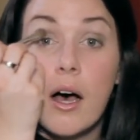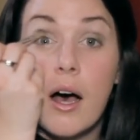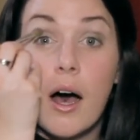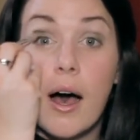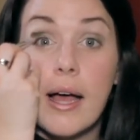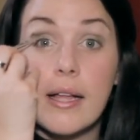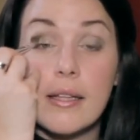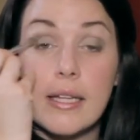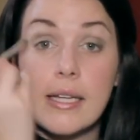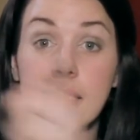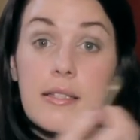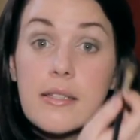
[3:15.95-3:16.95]

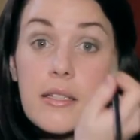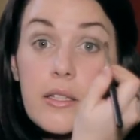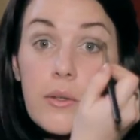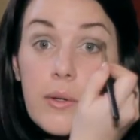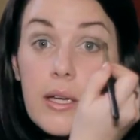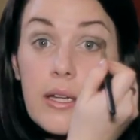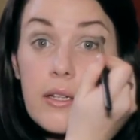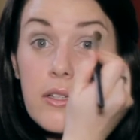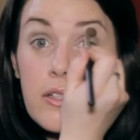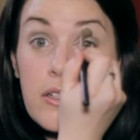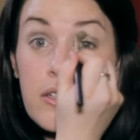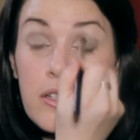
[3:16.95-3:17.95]
eyelids, you
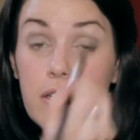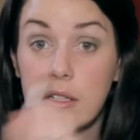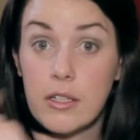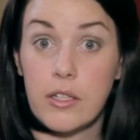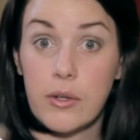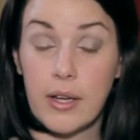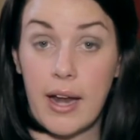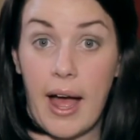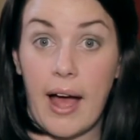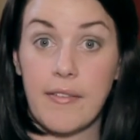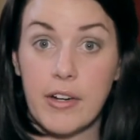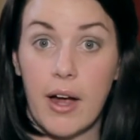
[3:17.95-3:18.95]
can
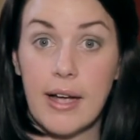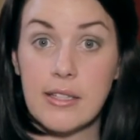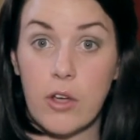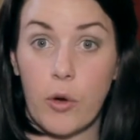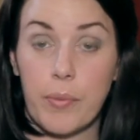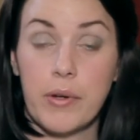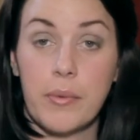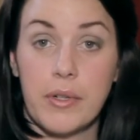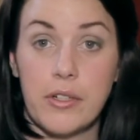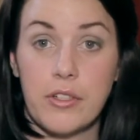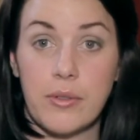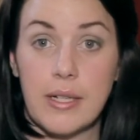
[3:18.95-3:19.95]
have your eyes open
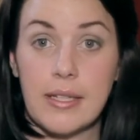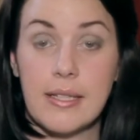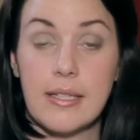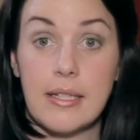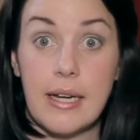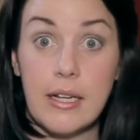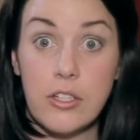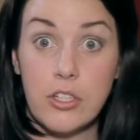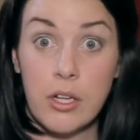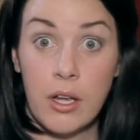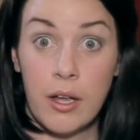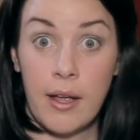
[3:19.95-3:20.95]
when you're doing this
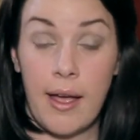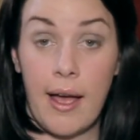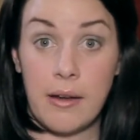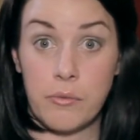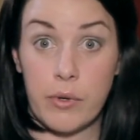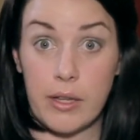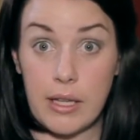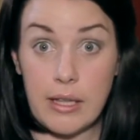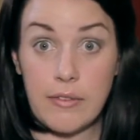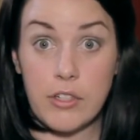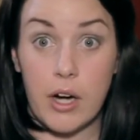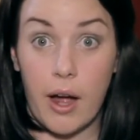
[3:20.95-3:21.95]
stage and really
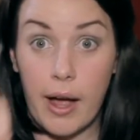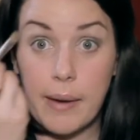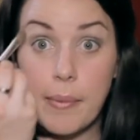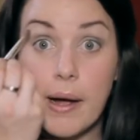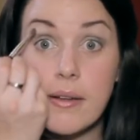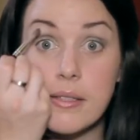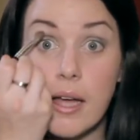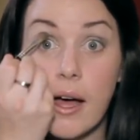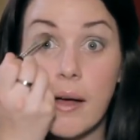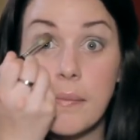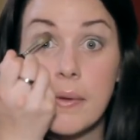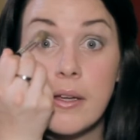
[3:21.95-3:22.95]
lift your eyebrows
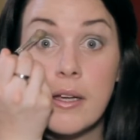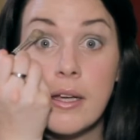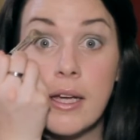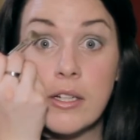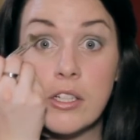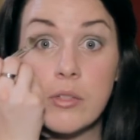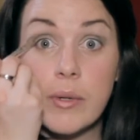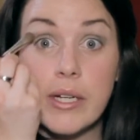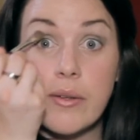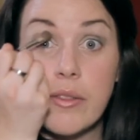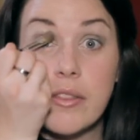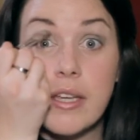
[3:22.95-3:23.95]
up, and just where
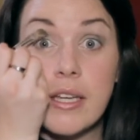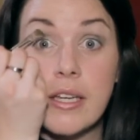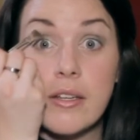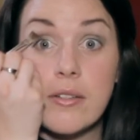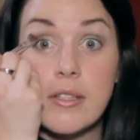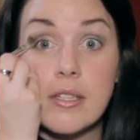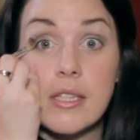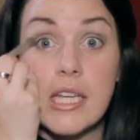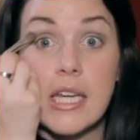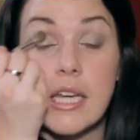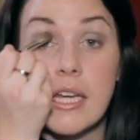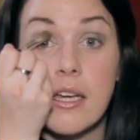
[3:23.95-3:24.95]
you think you
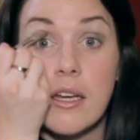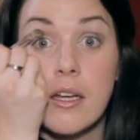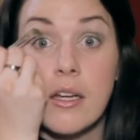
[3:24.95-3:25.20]
see